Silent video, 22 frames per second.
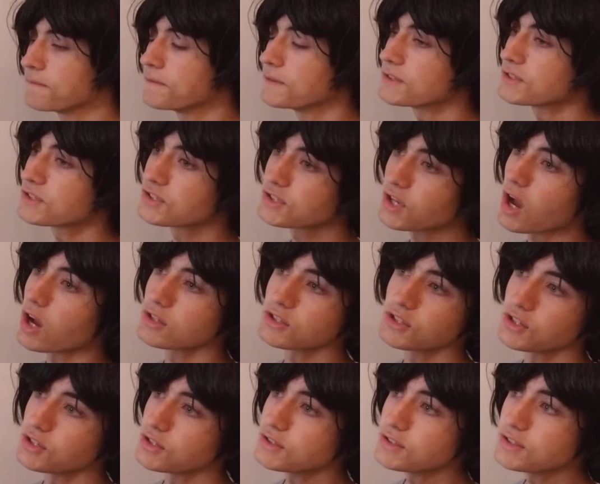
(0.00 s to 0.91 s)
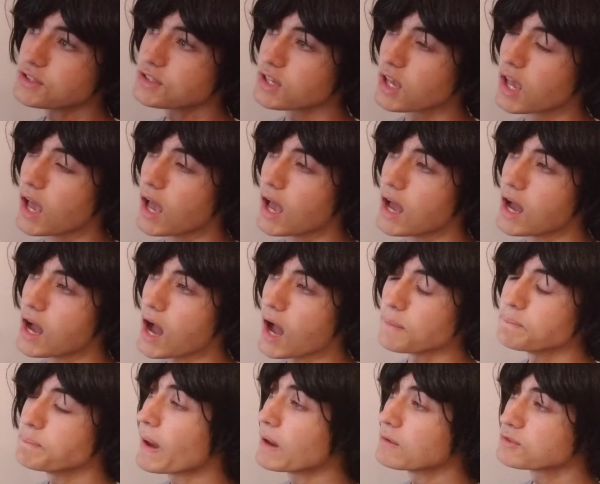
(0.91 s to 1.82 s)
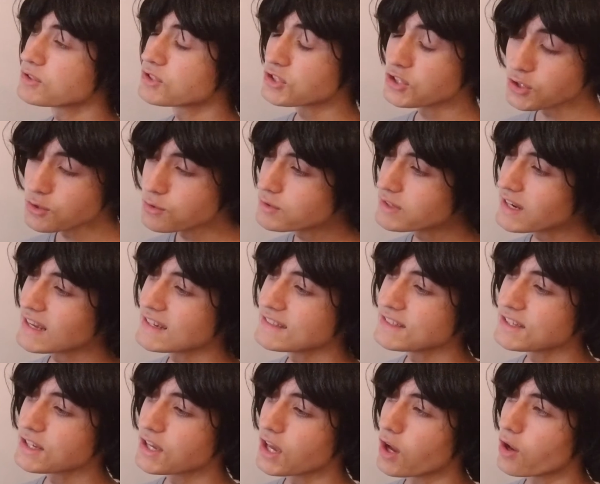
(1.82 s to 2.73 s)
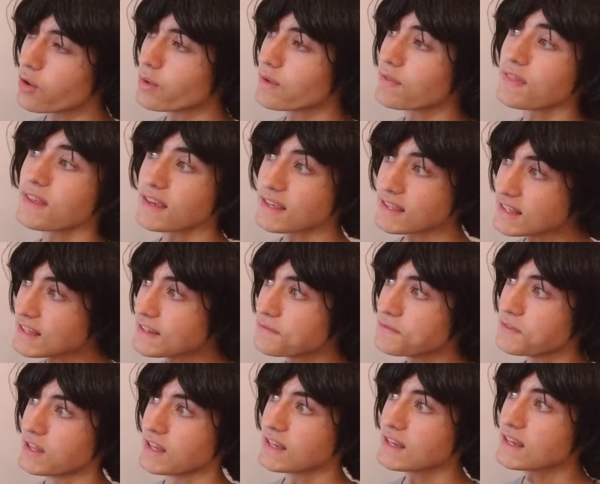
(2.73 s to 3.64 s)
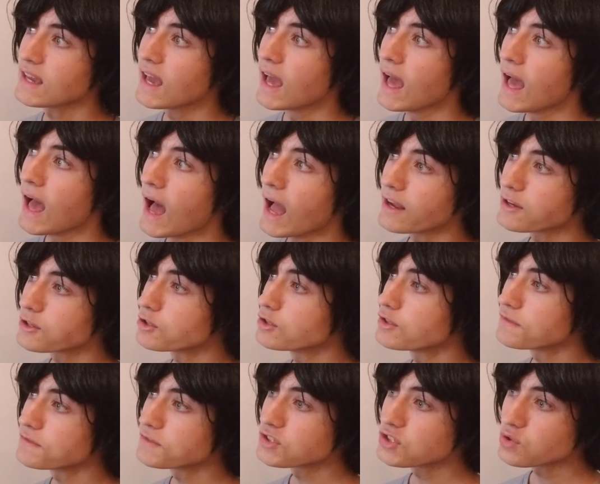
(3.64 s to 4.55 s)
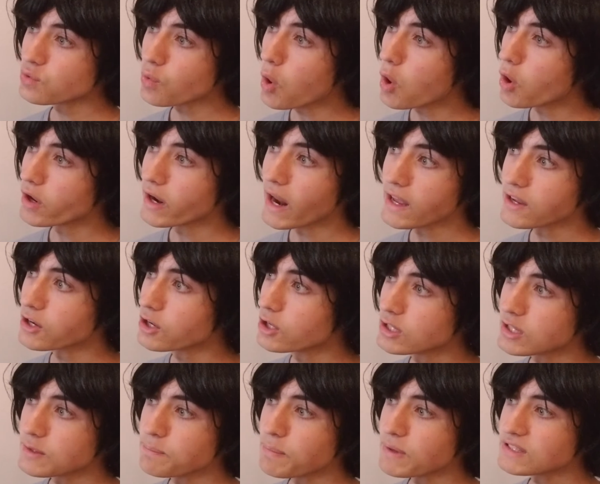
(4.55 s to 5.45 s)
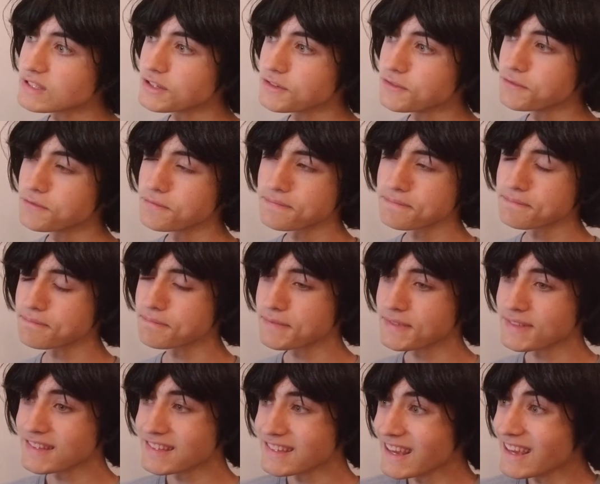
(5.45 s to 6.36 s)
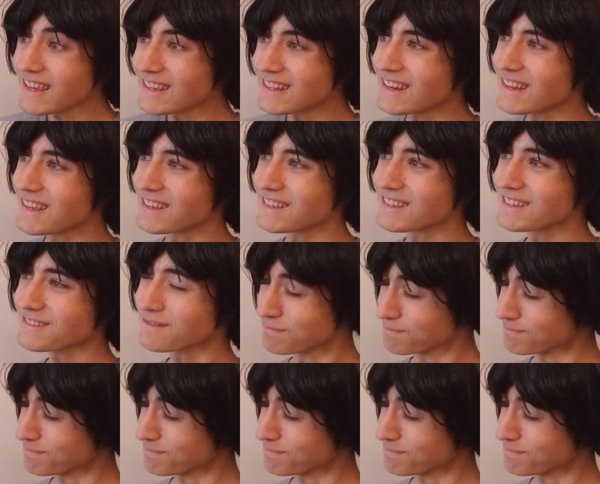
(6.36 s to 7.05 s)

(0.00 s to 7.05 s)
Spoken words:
For starters, about 2 days ago in the evening, I could have sworn I heard a bit of giggling.